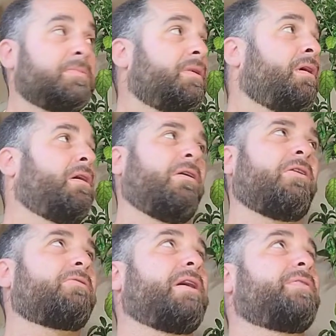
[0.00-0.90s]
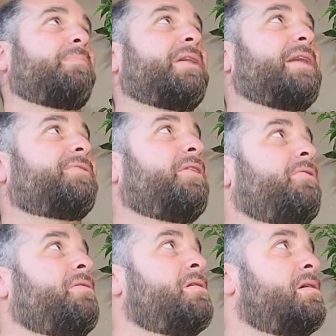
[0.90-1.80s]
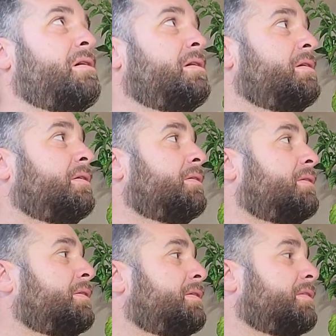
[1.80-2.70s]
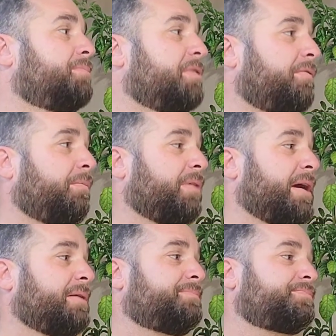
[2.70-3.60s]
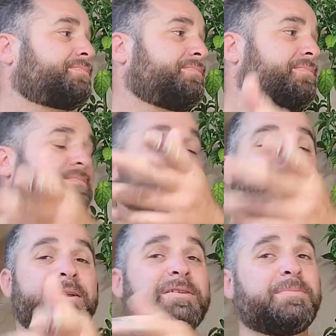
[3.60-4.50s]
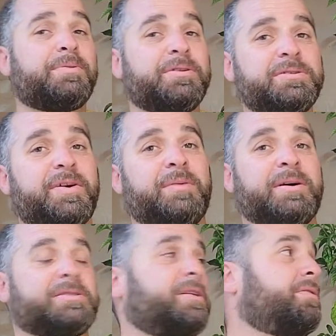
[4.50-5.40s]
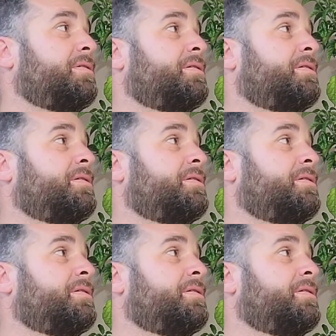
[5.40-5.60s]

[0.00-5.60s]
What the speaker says: All around the plant though, it's a beautiful plant. It doesn't produce very much though.